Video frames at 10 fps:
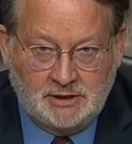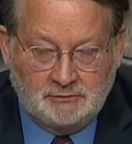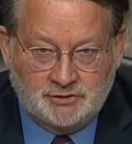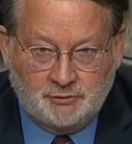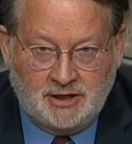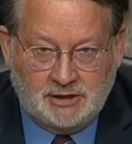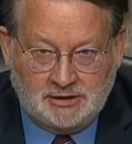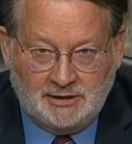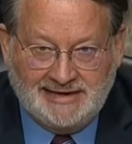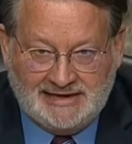which we
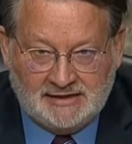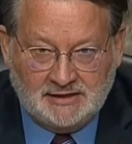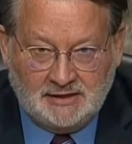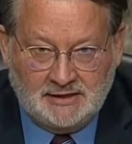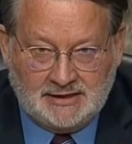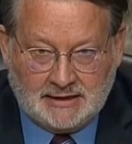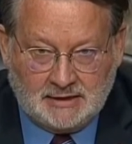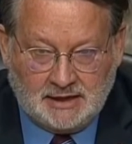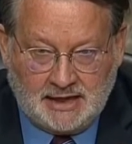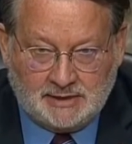clearly need to
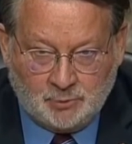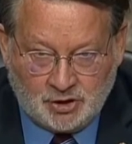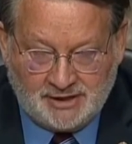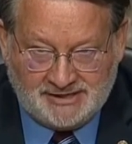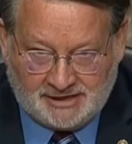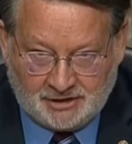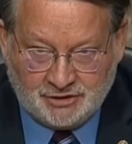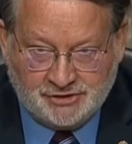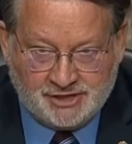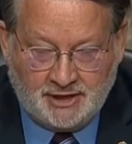get collect more
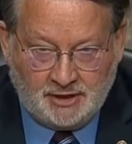intelligence on.